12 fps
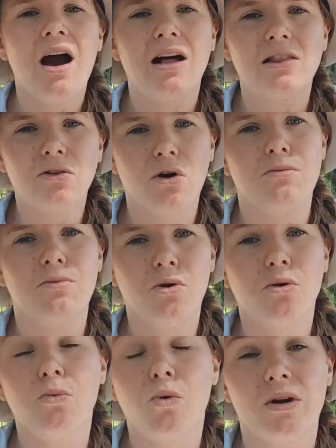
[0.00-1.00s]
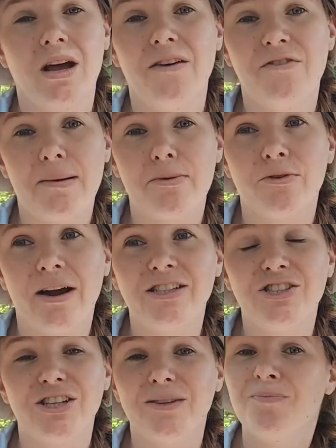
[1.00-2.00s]
a lot more water
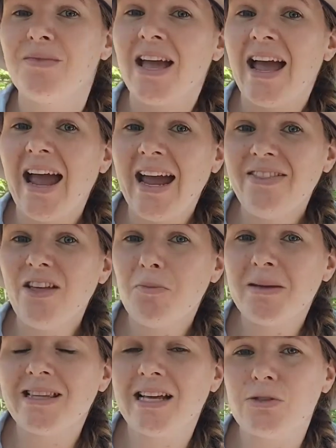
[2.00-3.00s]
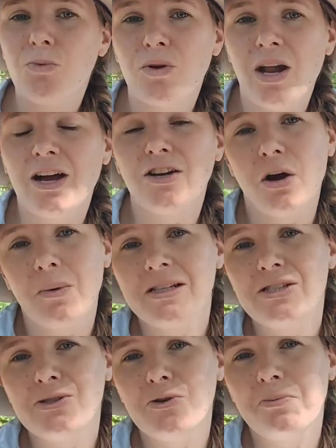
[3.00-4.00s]
evaporation, and there'll be less water going
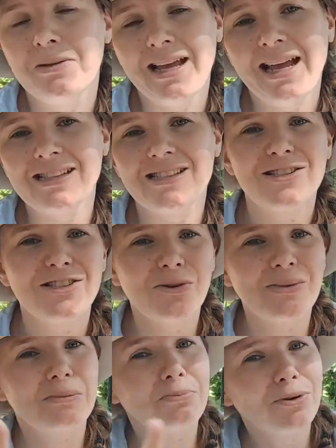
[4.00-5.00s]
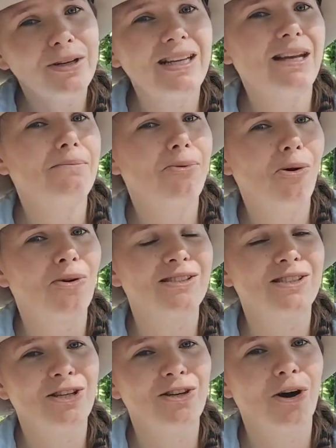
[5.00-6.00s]
to your plants. So it's pretty important
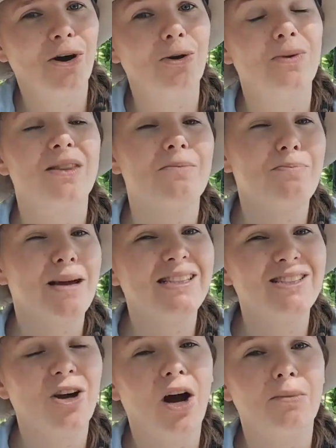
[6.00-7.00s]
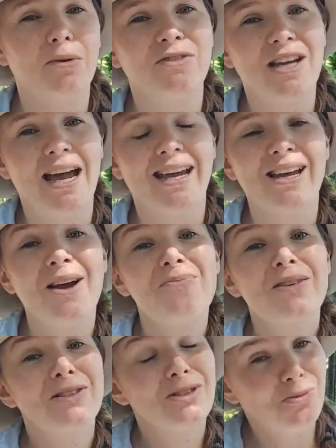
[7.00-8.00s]
to know the best time of day
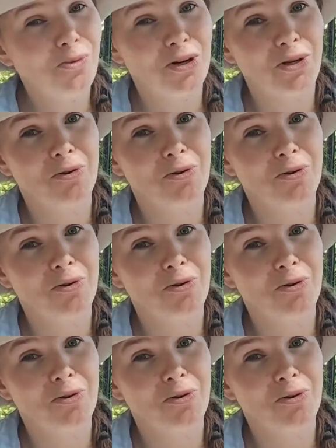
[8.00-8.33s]
to water your